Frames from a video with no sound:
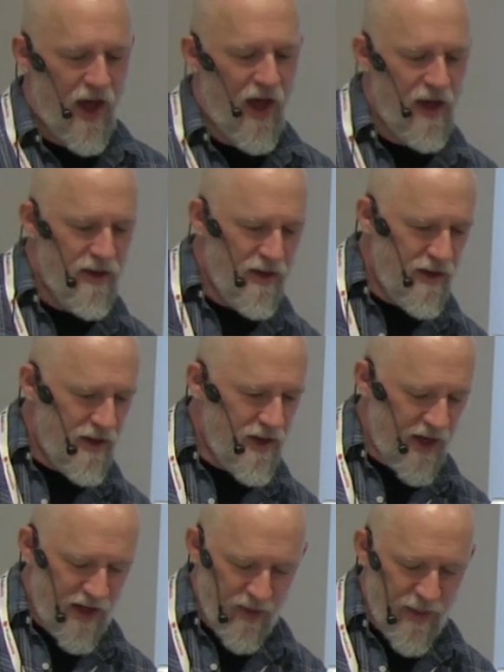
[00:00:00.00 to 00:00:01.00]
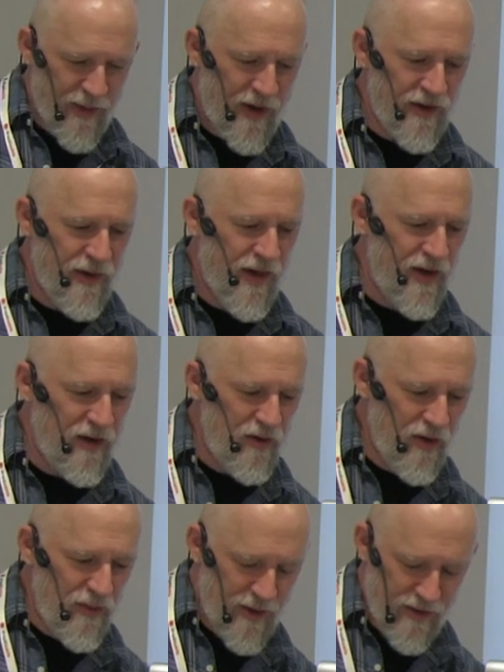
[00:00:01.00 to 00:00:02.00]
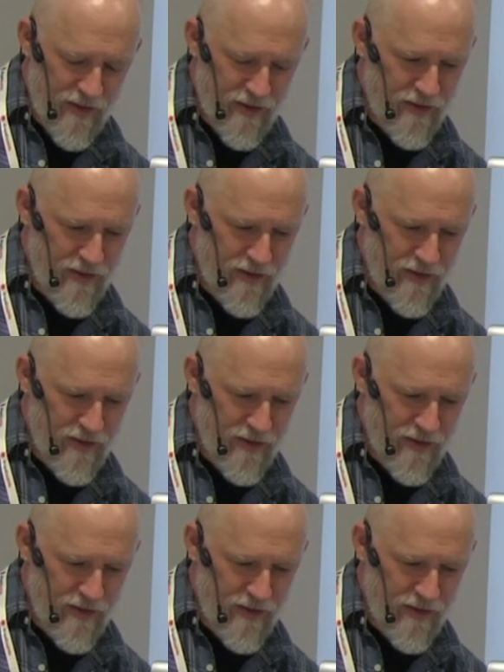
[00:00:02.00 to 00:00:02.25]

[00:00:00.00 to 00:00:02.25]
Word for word: haha, and I can't remember how to do that on Chrome.